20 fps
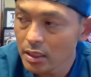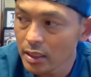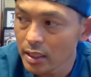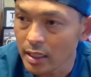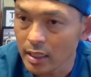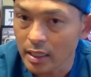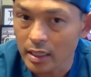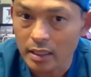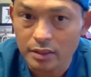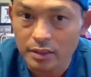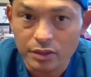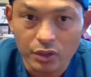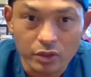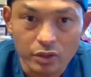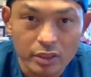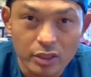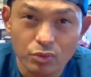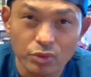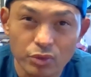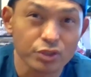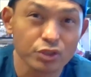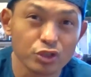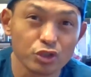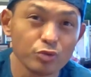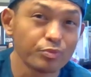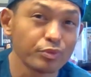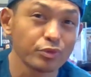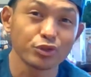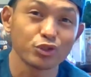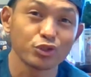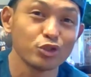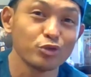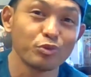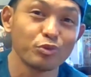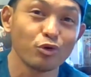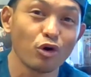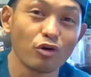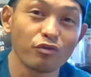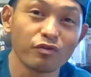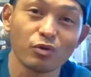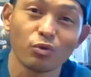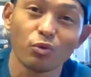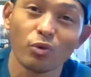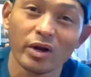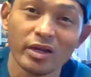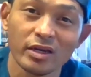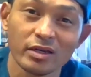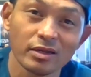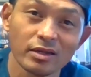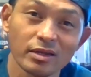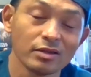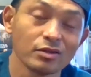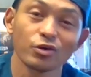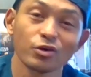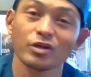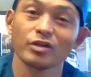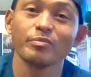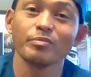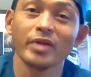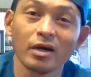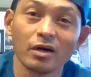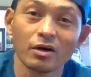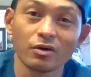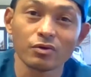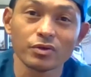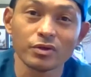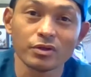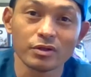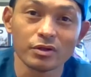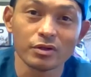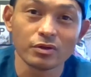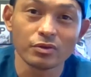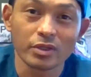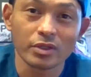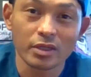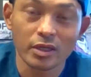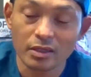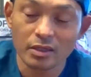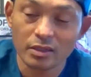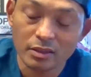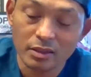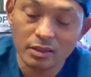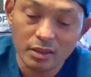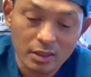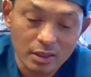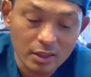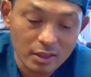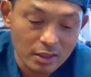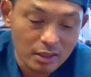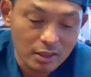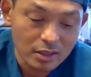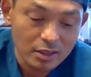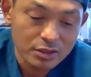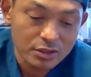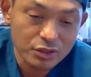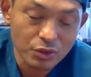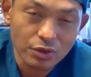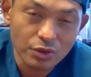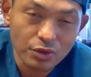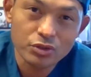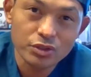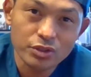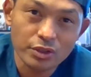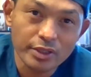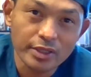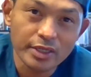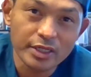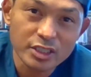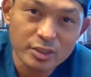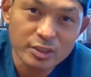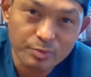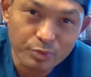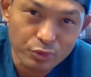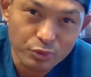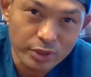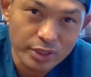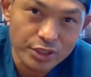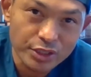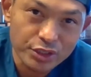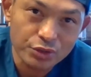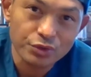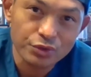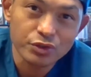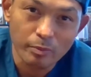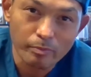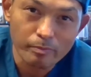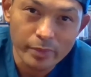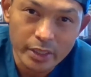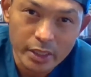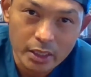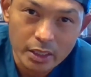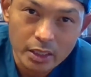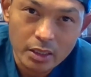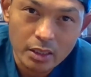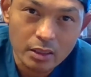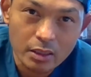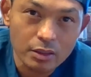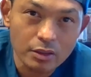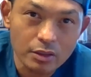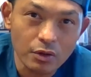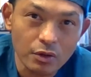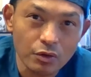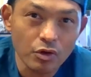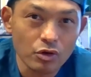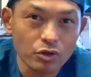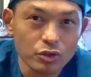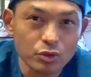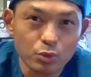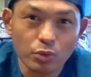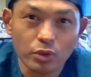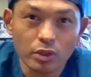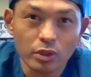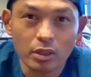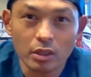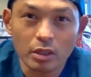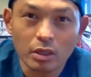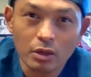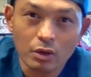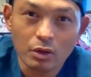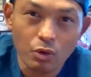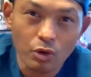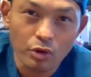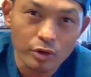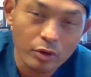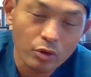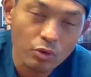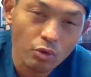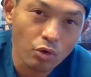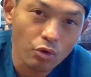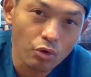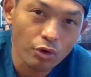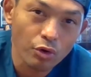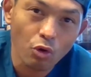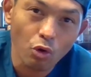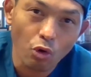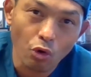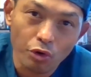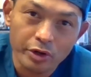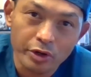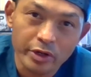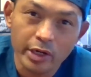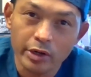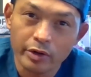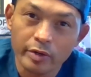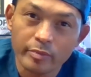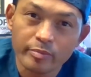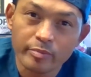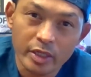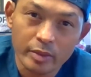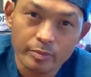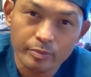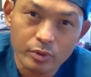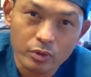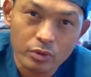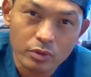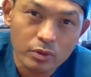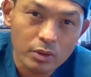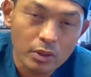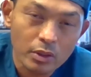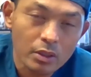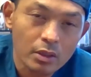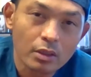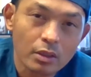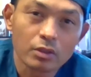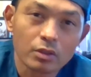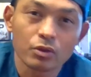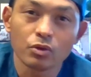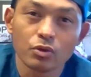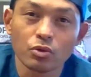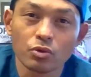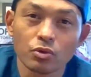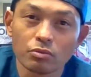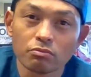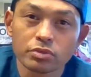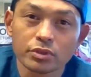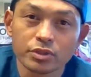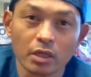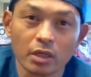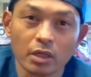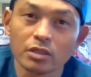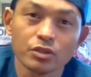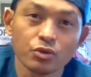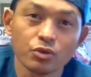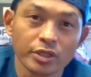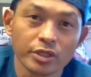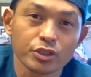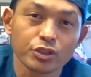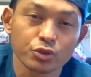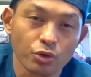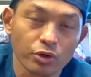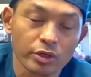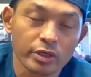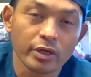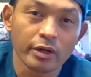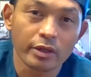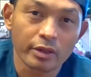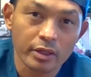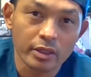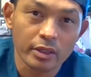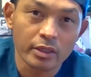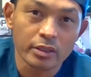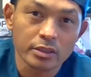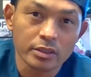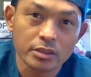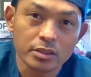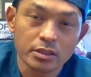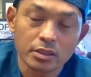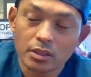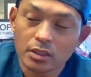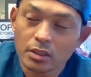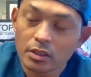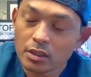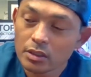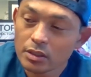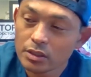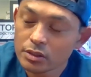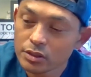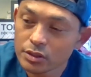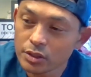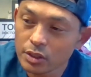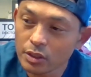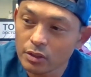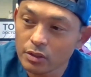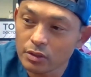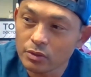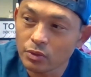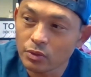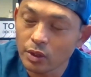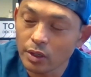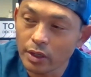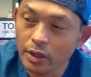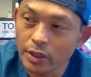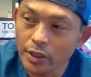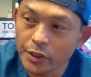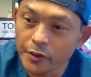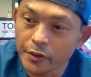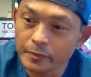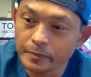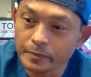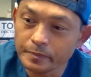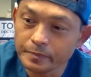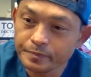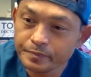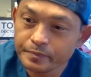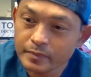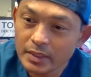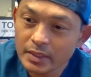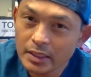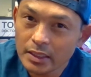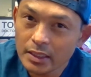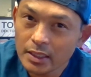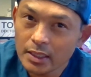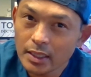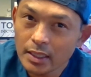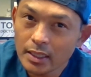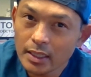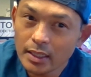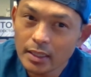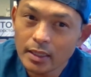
and you know he was super super overweight. And look at him now. You know, he kind of so those are inspirational to me. You know, those were quote unquote ordinary people who started doing extraordinary things. So um, that's key